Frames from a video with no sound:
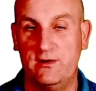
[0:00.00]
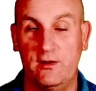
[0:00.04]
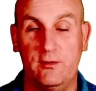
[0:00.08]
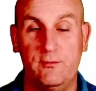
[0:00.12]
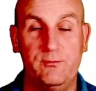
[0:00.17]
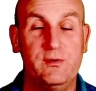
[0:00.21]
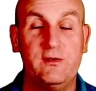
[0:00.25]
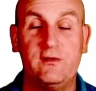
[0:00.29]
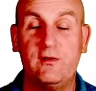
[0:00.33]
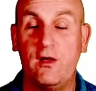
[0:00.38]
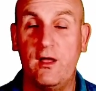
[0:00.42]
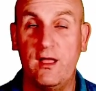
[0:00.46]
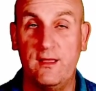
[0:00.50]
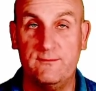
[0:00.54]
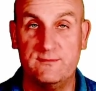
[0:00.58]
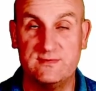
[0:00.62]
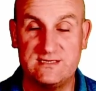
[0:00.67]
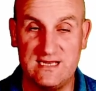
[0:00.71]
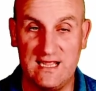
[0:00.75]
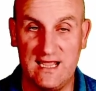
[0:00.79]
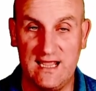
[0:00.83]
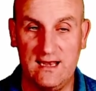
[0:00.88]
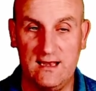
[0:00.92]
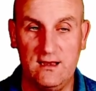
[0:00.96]
I don't put times
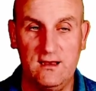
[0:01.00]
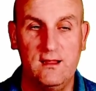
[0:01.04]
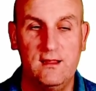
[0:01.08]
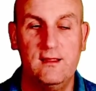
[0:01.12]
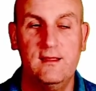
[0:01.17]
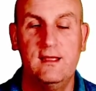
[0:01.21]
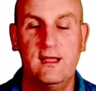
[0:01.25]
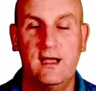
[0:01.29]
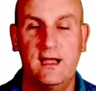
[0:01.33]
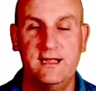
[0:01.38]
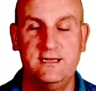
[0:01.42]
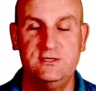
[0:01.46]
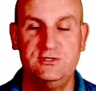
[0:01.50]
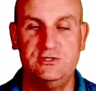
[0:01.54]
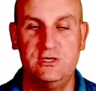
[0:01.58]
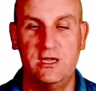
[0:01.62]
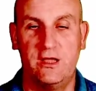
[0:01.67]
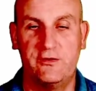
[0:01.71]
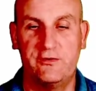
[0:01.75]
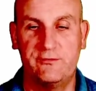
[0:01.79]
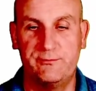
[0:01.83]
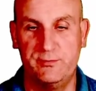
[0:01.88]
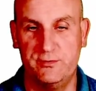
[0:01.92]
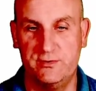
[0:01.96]
10, I
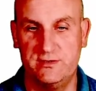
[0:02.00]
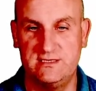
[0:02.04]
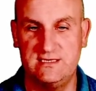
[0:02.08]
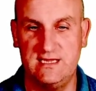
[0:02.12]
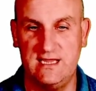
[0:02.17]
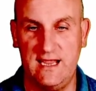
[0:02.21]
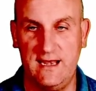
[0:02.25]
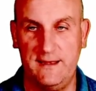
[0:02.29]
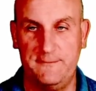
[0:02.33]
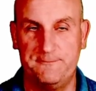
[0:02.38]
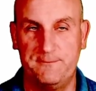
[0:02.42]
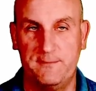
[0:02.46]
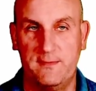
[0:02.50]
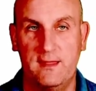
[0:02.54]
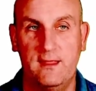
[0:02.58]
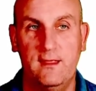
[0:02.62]
just put 10.